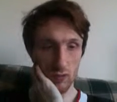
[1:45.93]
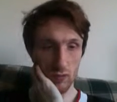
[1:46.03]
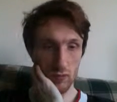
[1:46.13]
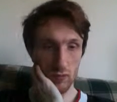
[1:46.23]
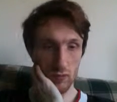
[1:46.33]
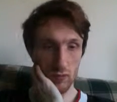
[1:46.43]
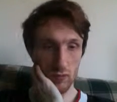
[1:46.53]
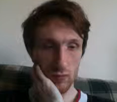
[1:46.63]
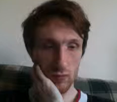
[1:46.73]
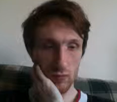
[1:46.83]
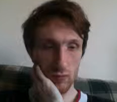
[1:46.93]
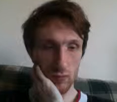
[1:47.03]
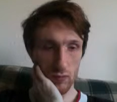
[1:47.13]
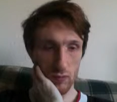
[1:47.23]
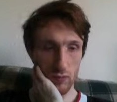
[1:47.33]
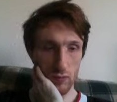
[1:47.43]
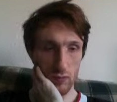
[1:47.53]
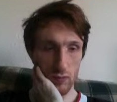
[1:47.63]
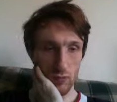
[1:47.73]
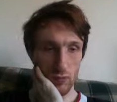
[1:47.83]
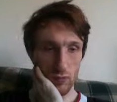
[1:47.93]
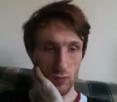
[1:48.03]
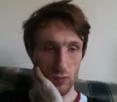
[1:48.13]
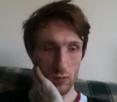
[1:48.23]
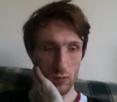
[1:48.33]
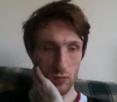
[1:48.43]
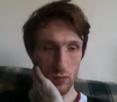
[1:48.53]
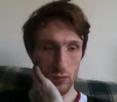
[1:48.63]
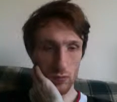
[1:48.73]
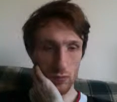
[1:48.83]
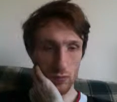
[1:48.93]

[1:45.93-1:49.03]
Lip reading: No one is speaking in this clip.